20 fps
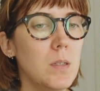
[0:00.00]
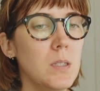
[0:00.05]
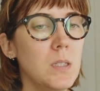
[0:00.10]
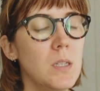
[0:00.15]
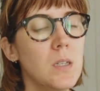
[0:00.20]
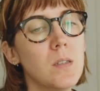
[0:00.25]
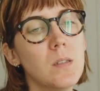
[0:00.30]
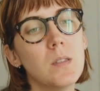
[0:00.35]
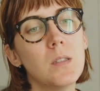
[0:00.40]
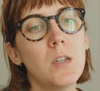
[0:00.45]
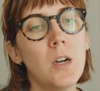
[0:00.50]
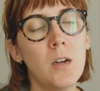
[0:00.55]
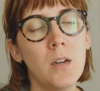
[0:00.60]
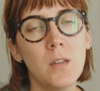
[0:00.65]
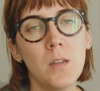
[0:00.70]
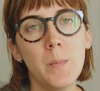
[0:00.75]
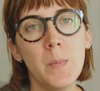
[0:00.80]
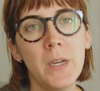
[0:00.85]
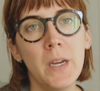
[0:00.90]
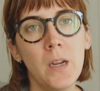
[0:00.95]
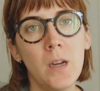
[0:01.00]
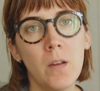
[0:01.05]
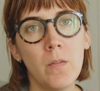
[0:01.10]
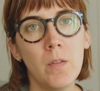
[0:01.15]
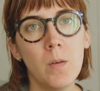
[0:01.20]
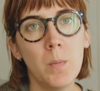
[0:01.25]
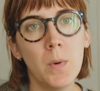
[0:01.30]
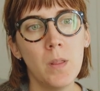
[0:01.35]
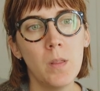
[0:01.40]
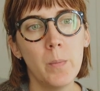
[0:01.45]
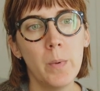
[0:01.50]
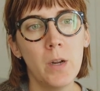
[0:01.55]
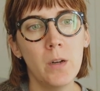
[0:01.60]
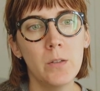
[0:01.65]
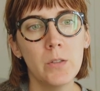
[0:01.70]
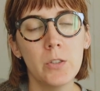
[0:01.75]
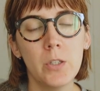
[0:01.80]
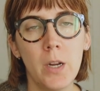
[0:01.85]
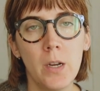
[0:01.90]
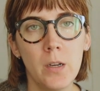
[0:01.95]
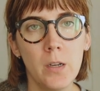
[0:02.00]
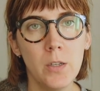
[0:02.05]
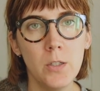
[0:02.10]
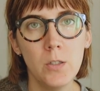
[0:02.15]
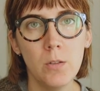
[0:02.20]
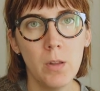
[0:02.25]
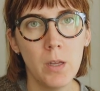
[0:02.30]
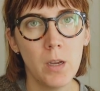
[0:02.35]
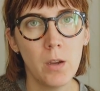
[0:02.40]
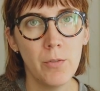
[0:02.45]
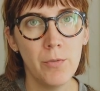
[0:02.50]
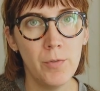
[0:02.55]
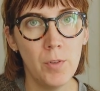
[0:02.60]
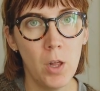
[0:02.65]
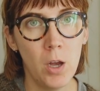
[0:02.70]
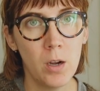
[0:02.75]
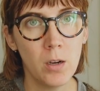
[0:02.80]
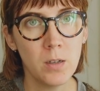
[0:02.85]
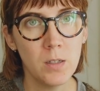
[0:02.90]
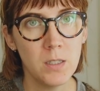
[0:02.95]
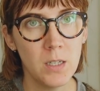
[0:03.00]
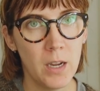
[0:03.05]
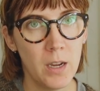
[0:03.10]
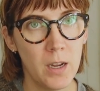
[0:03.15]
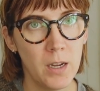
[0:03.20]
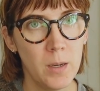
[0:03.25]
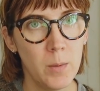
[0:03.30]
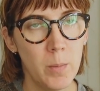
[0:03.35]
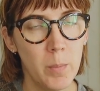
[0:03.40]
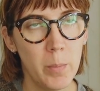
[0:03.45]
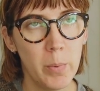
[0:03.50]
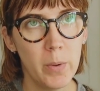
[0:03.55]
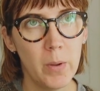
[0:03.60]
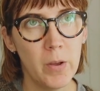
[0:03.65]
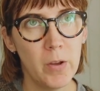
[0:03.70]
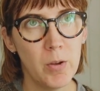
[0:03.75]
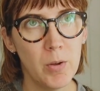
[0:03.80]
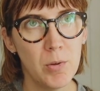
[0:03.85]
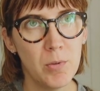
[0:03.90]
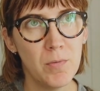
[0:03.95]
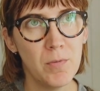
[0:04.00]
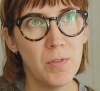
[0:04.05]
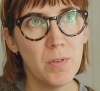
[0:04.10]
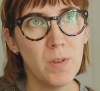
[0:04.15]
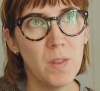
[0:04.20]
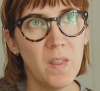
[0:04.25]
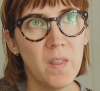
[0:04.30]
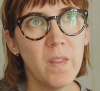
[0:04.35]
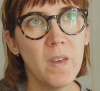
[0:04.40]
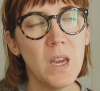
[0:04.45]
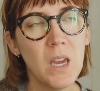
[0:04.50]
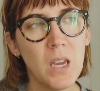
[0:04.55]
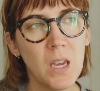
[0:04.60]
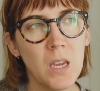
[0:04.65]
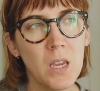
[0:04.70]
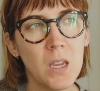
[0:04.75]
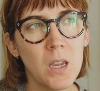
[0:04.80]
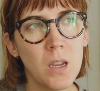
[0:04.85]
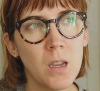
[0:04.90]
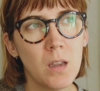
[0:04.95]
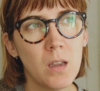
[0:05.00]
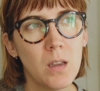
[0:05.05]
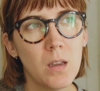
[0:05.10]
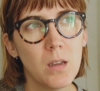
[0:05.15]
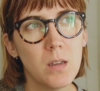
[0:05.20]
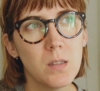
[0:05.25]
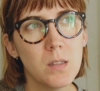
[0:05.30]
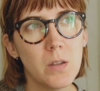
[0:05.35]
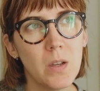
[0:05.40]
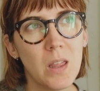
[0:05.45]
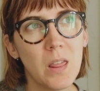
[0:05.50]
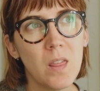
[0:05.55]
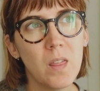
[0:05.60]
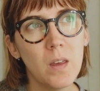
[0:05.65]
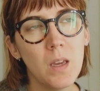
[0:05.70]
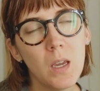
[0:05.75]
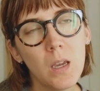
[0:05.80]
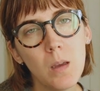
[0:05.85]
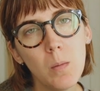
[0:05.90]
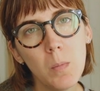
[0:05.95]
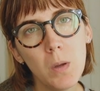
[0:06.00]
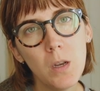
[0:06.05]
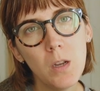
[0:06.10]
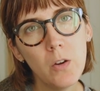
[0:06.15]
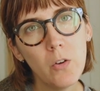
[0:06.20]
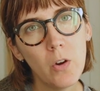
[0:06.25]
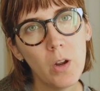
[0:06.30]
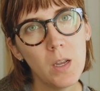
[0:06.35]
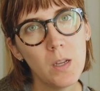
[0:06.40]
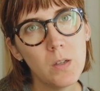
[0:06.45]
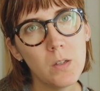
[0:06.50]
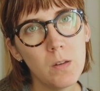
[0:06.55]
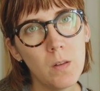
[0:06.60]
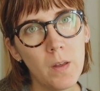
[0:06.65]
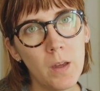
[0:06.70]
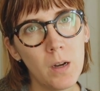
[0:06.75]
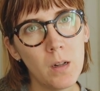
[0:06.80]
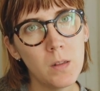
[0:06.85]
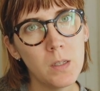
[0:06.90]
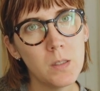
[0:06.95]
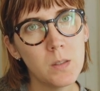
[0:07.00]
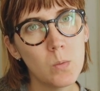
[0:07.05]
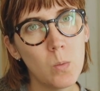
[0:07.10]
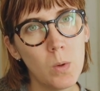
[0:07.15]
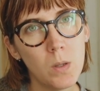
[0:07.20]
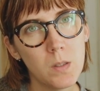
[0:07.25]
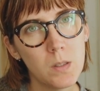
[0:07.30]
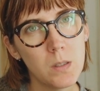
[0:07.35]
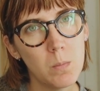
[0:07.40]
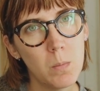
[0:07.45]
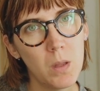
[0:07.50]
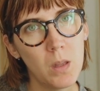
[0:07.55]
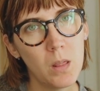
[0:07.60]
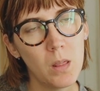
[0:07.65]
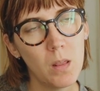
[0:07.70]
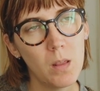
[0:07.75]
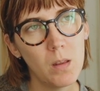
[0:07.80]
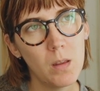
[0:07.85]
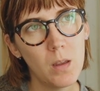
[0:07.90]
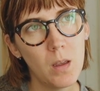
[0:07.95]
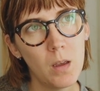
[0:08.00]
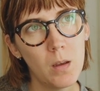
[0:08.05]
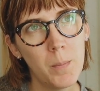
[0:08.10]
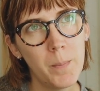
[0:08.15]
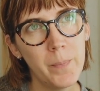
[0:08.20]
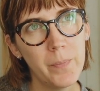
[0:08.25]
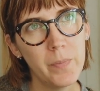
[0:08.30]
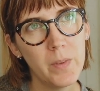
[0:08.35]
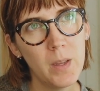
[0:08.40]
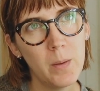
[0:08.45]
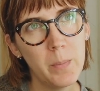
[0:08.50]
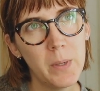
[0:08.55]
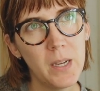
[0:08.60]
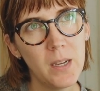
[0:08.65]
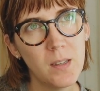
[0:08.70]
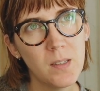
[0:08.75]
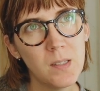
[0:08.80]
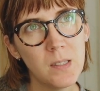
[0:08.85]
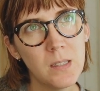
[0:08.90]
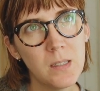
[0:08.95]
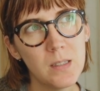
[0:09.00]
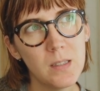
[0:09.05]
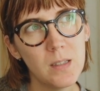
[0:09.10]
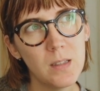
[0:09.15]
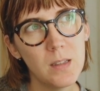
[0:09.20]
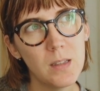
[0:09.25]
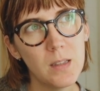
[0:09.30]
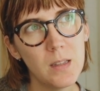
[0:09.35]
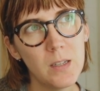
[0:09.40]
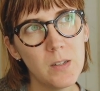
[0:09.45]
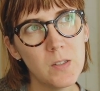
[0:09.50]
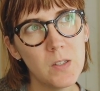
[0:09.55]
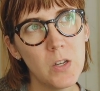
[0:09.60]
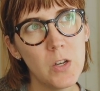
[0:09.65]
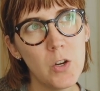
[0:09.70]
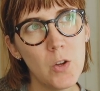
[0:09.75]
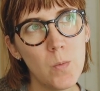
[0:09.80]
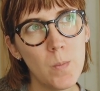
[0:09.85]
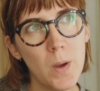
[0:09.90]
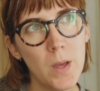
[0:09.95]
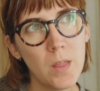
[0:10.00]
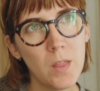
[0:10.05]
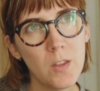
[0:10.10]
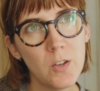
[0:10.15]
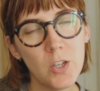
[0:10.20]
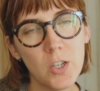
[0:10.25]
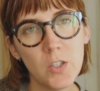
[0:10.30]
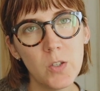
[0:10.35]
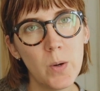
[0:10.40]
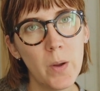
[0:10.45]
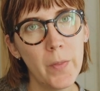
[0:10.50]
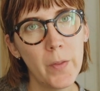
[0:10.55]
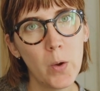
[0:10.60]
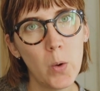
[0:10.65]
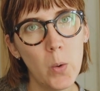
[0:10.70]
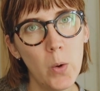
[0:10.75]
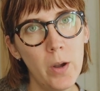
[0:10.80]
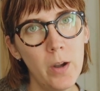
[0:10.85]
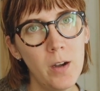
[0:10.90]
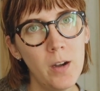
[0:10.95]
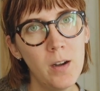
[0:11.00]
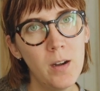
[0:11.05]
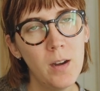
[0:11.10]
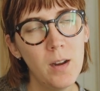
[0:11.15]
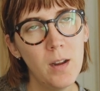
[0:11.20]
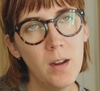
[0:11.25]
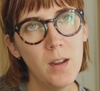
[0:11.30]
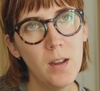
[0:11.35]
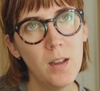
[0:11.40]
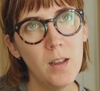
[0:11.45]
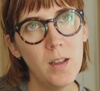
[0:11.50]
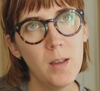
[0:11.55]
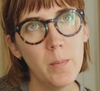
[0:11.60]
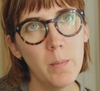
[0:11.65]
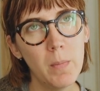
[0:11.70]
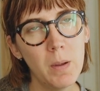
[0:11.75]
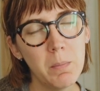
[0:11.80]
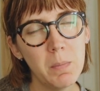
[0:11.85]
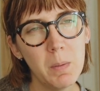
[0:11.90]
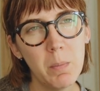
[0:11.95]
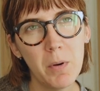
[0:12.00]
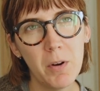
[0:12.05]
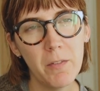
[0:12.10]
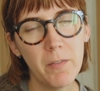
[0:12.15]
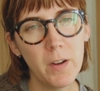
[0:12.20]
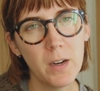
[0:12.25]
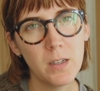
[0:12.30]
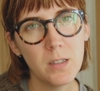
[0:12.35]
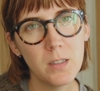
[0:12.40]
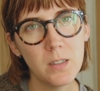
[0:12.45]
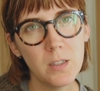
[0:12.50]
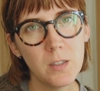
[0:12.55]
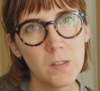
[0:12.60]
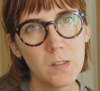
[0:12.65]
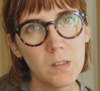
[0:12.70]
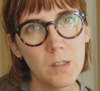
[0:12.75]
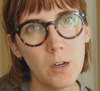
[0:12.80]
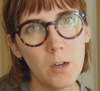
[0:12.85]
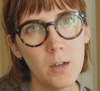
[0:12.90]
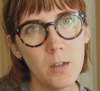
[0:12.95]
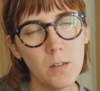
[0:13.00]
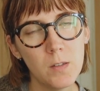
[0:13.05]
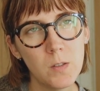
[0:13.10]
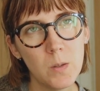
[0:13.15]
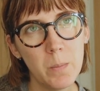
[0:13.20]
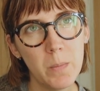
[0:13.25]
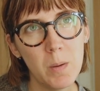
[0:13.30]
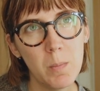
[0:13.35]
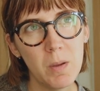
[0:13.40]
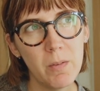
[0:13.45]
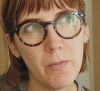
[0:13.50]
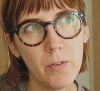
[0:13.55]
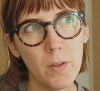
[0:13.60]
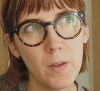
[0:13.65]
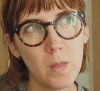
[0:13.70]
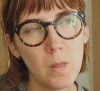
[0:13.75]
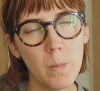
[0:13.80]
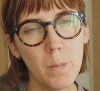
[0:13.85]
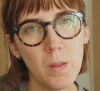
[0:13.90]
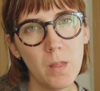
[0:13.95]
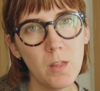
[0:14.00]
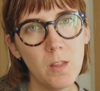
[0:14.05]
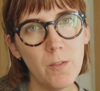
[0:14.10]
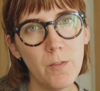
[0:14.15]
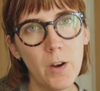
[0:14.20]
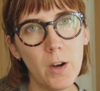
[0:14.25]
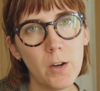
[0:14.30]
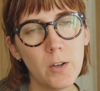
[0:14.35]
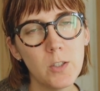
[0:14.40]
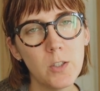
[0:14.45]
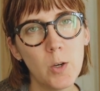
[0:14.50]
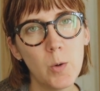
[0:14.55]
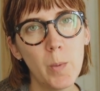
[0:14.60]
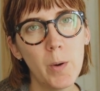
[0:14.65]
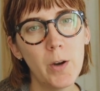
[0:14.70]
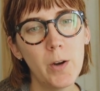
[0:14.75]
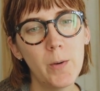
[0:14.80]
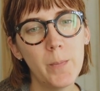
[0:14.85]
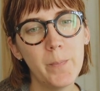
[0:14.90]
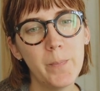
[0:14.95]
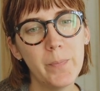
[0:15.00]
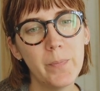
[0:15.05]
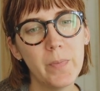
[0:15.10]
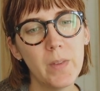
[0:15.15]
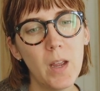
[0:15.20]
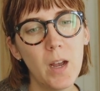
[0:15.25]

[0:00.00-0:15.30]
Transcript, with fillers: I didn't start at the beginning of the month, but I was trying to do like a vlog type of thing. So I think I'm going to try and do that at least once a month. Um, and because there's a new month just around the corner, it might be perfect to start. So maybe for like the month of October,